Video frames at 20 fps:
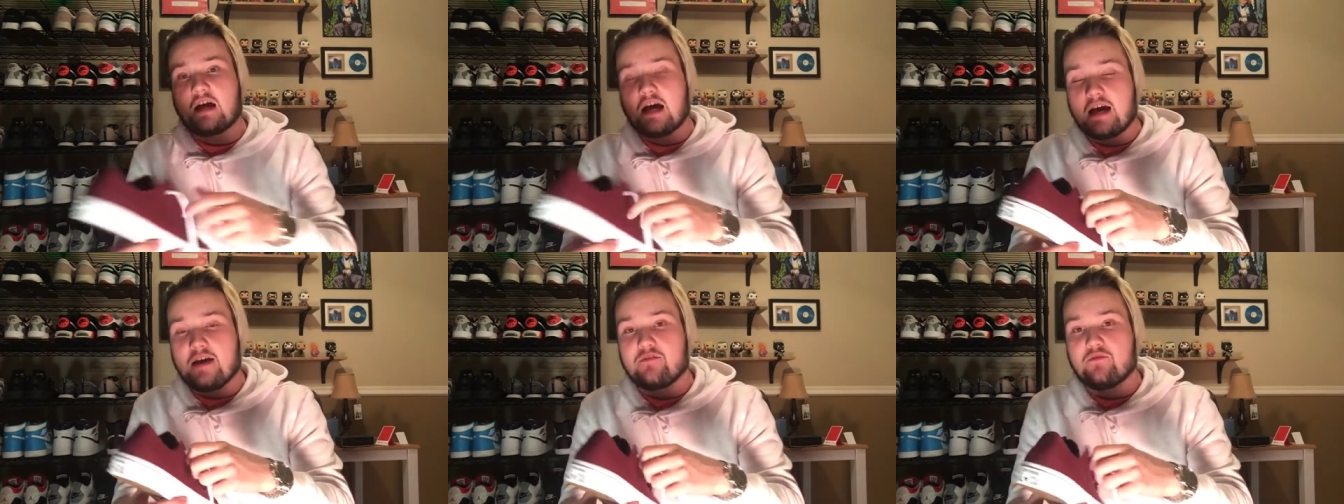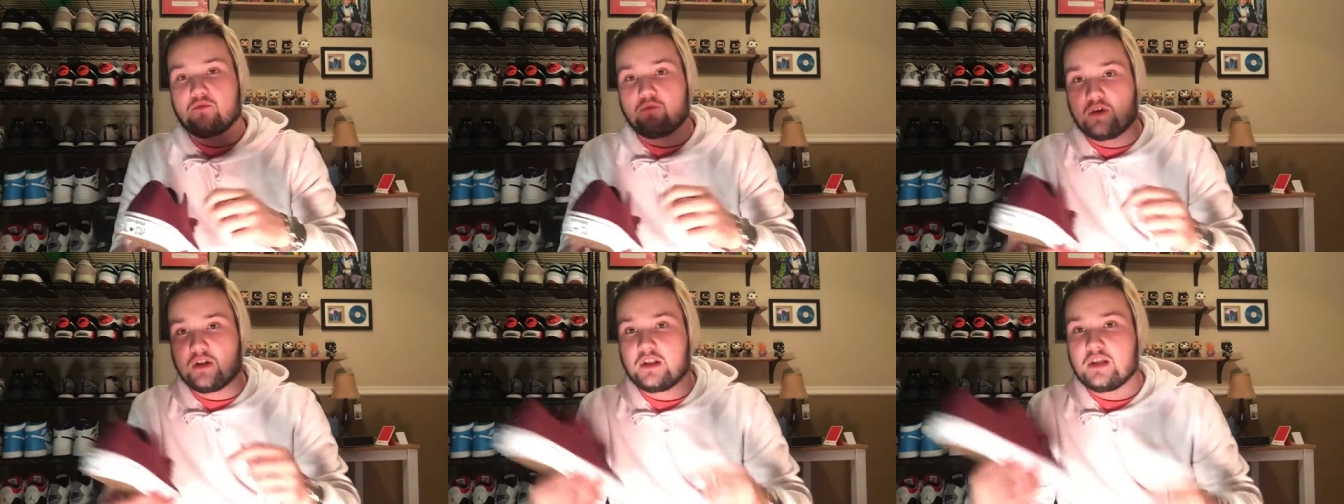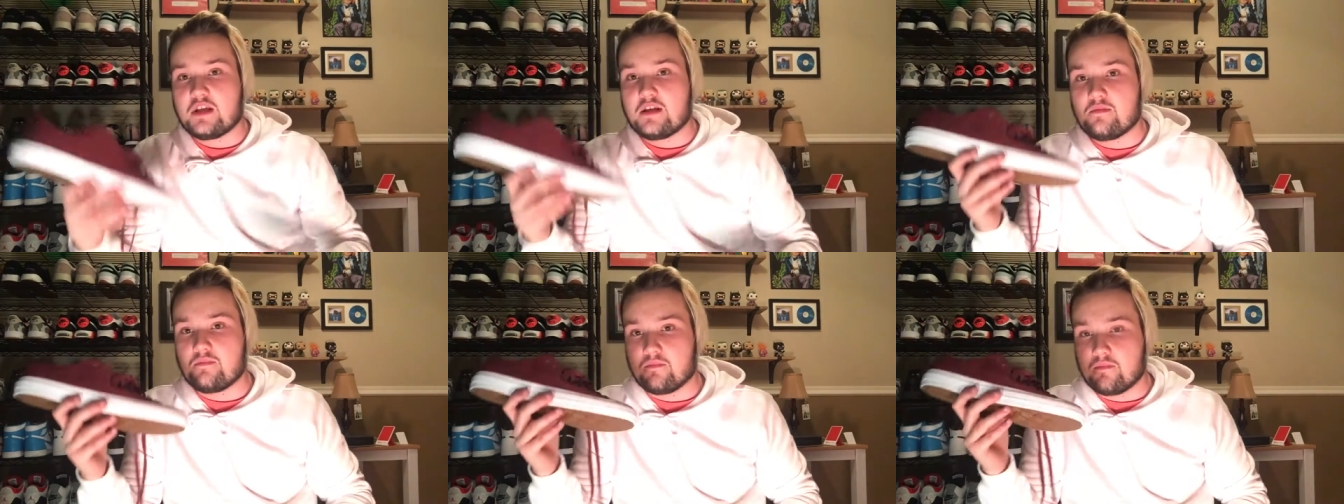I've
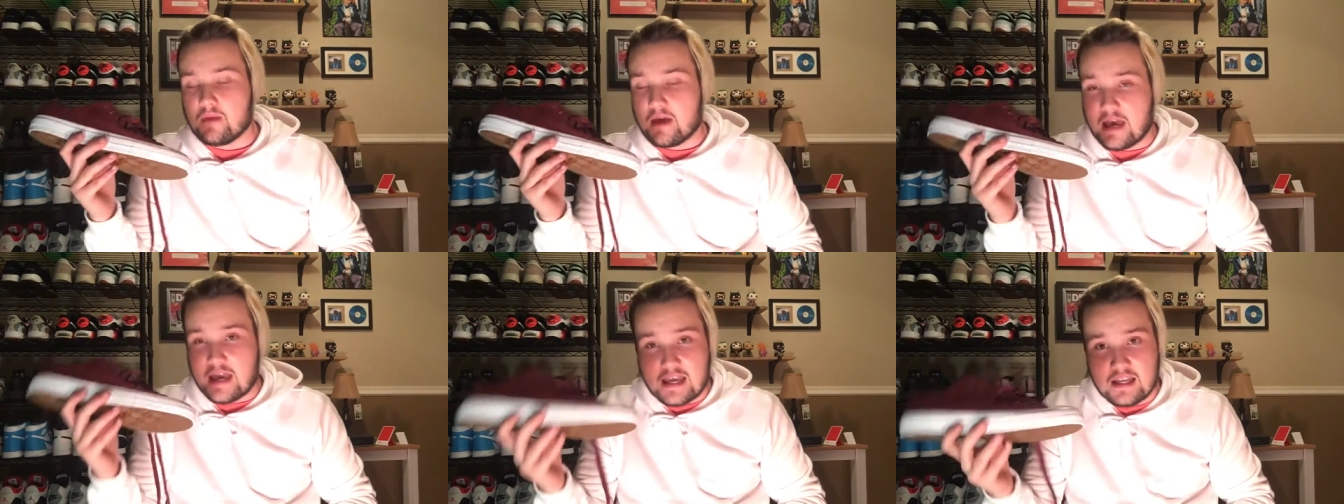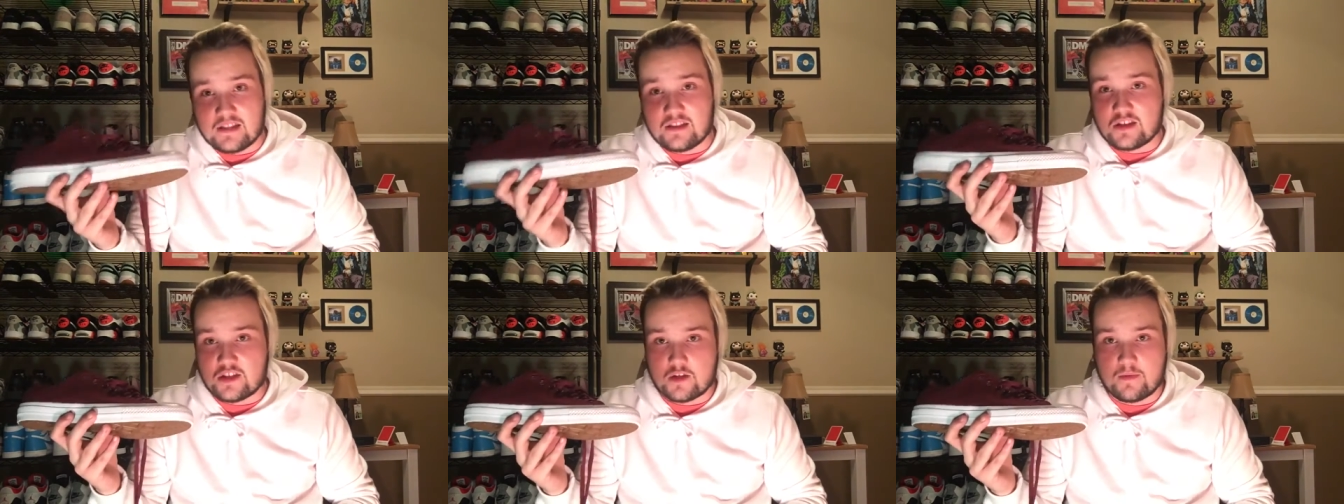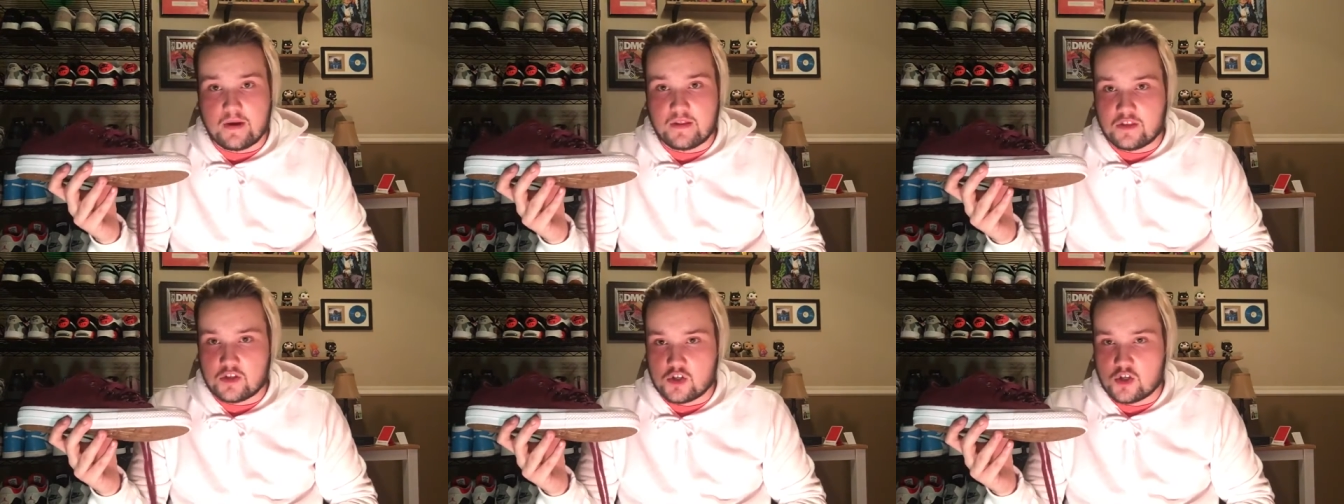really hated this
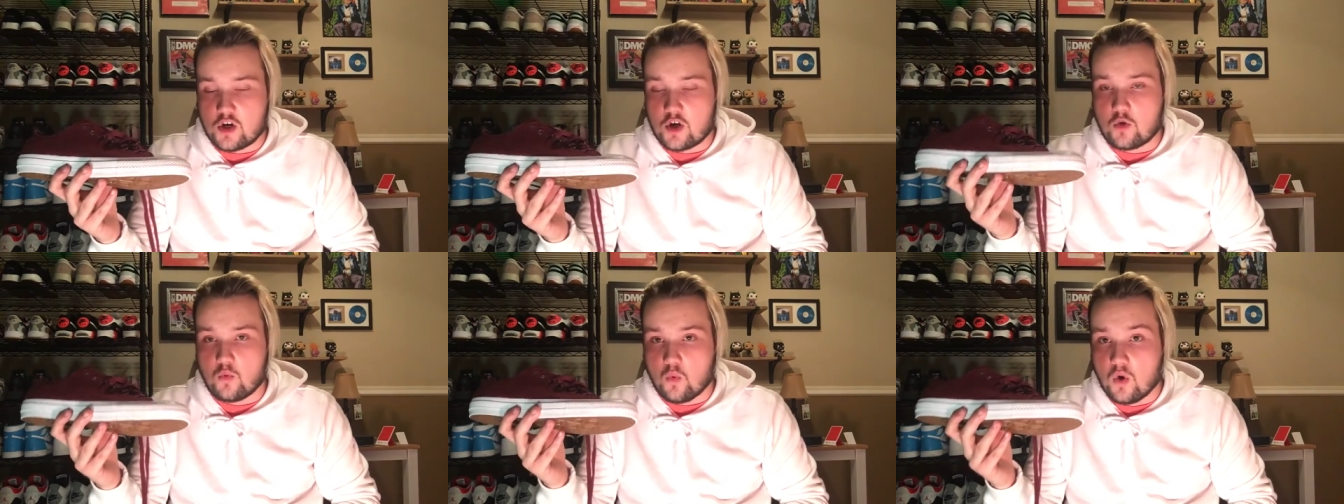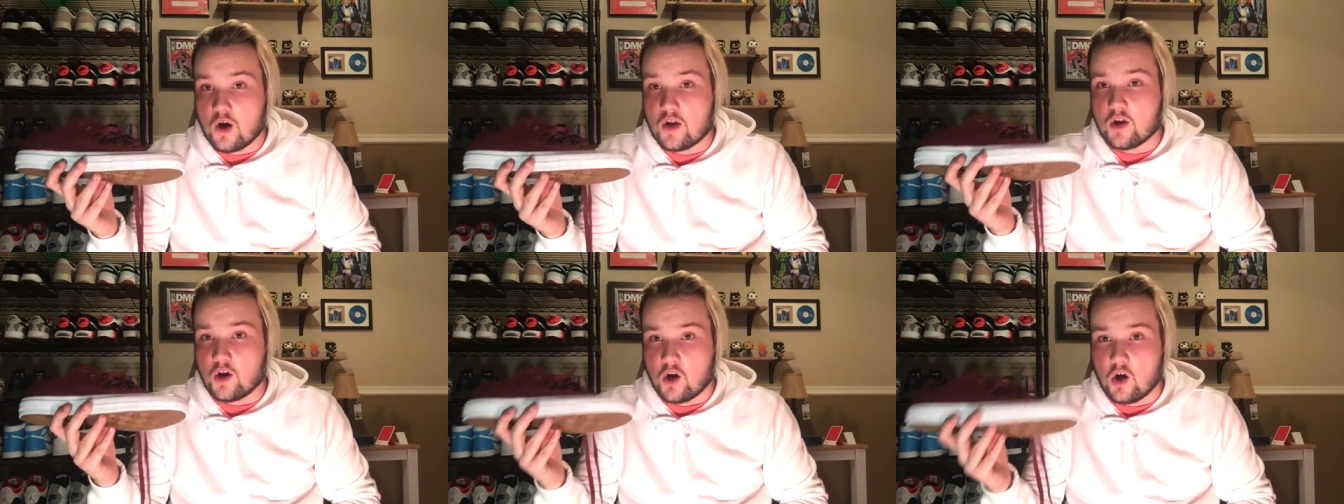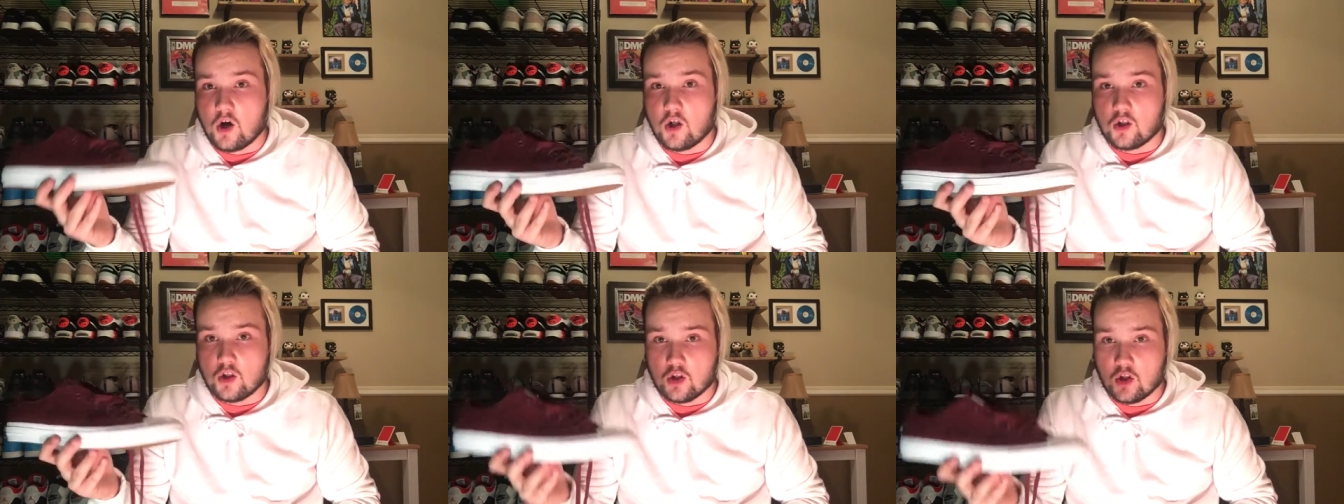about the Chuck 1
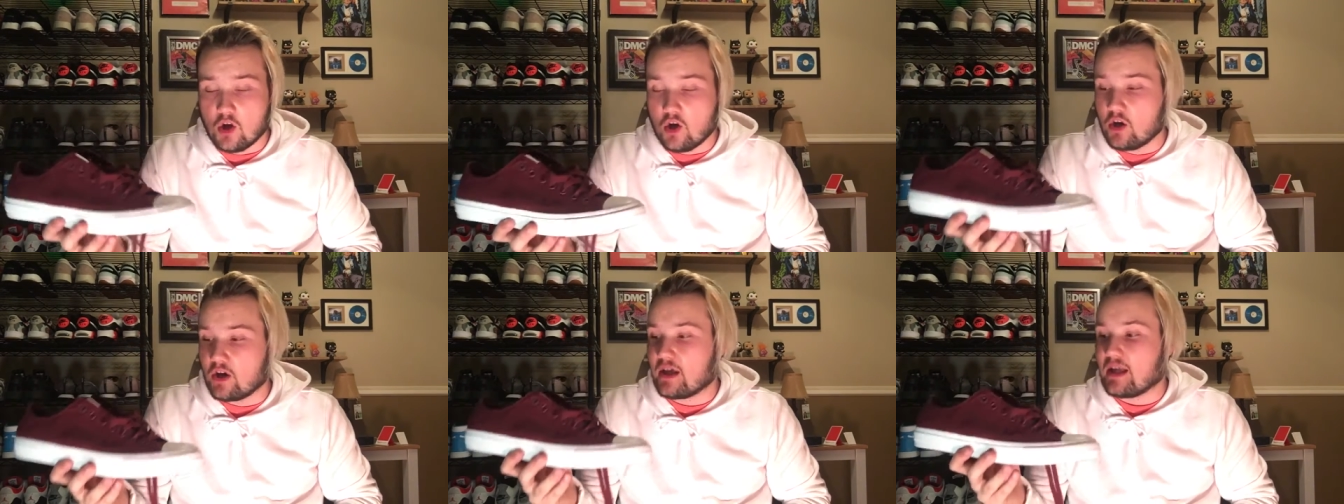all along,